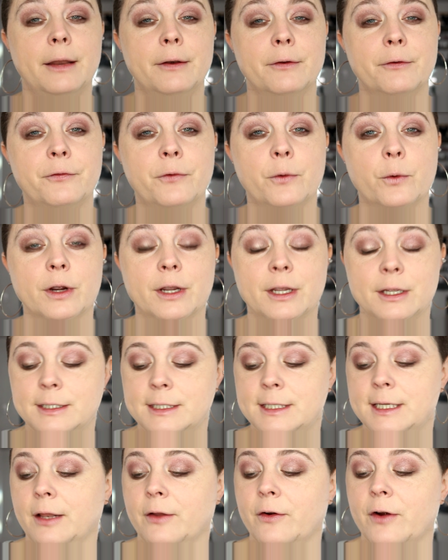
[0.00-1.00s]
And for
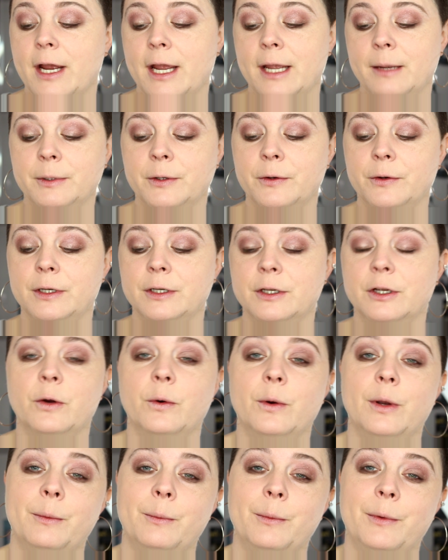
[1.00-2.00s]
concealer, I am going to
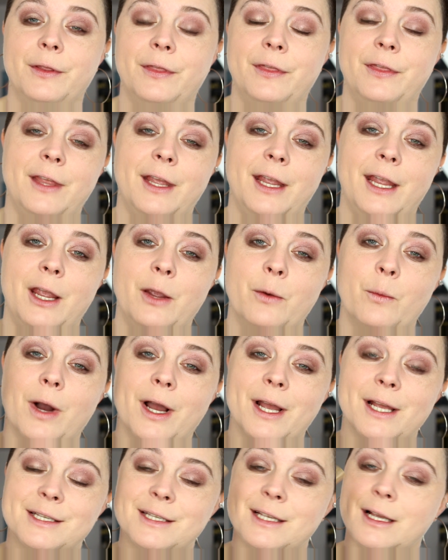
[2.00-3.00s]
go in with the
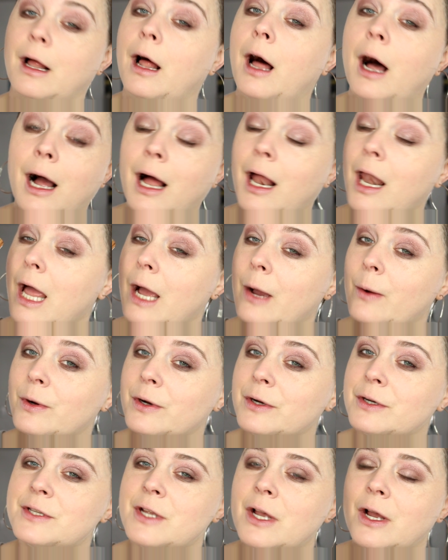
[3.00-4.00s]
YSL All
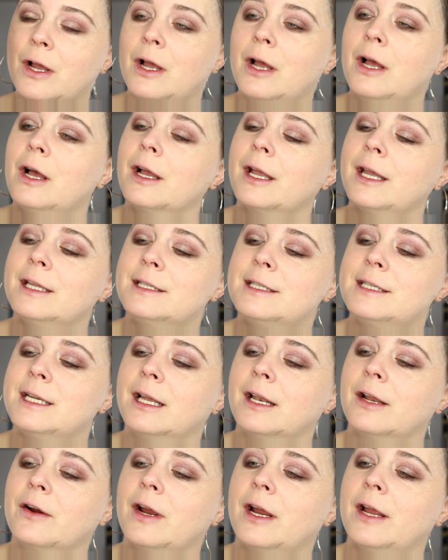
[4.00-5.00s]
Hours
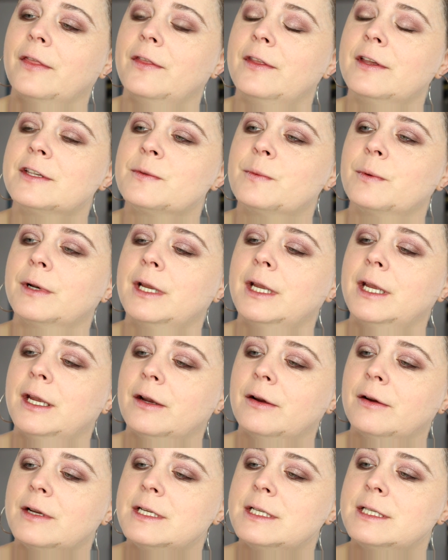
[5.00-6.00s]
Concealer. And this one
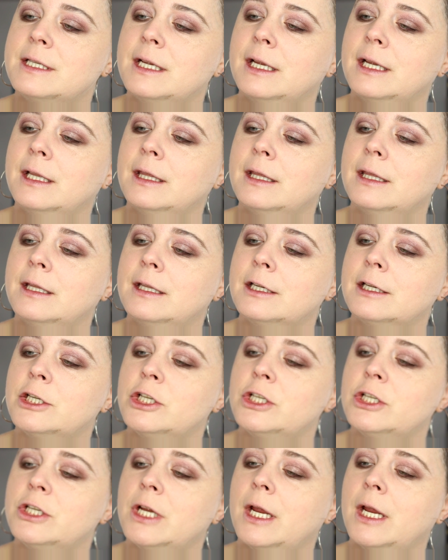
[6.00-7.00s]
here is in the
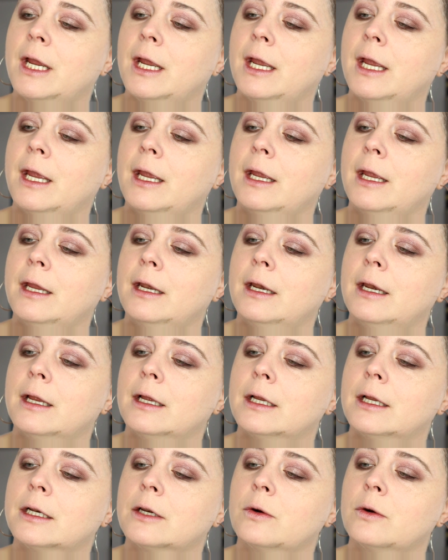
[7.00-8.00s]
shade,
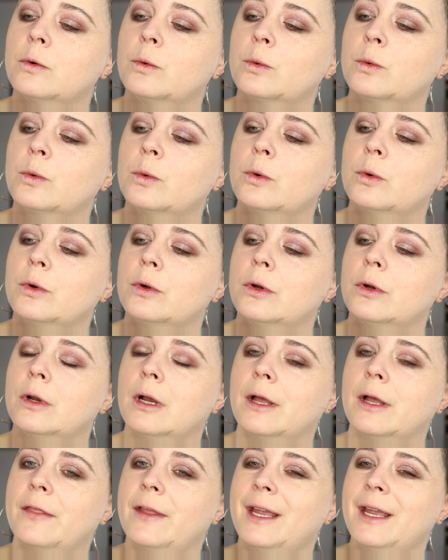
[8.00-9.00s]
I
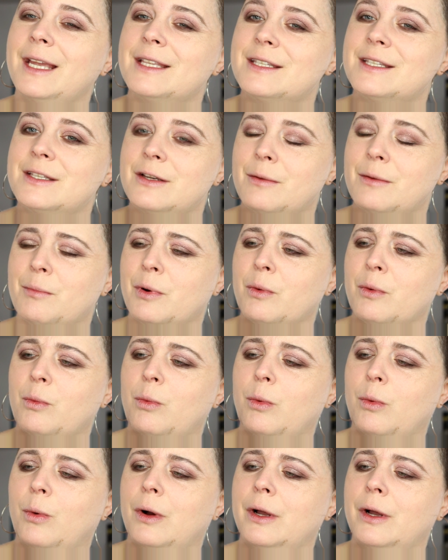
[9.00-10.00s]
think it's number
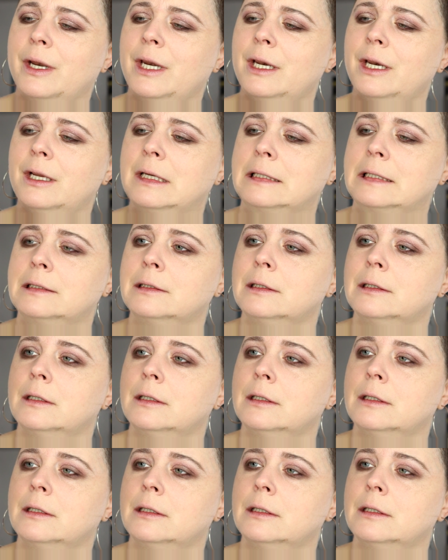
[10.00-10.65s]
1.